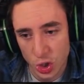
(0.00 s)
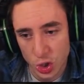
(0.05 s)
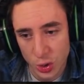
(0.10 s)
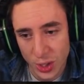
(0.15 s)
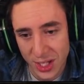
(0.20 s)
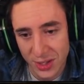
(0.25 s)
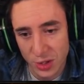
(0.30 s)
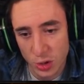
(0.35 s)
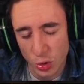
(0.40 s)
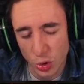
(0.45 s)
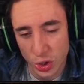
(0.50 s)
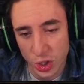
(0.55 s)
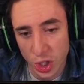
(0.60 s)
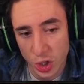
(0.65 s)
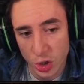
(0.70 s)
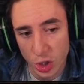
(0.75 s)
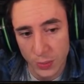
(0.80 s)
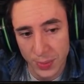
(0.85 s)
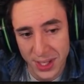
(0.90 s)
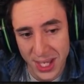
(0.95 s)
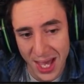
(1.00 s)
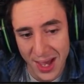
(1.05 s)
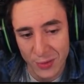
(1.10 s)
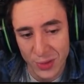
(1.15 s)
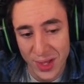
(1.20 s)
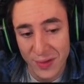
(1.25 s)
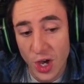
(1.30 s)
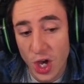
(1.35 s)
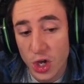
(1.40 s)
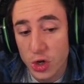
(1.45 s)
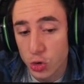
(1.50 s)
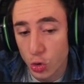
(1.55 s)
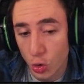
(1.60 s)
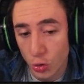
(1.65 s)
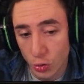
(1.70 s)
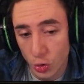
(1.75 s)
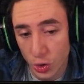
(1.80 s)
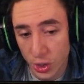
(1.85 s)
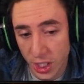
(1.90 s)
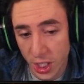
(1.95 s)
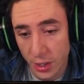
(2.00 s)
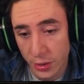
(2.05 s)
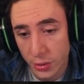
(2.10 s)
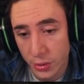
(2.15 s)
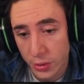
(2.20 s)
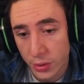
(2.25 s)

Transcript: You hear the audio, gotta be careful. They've heard your audio.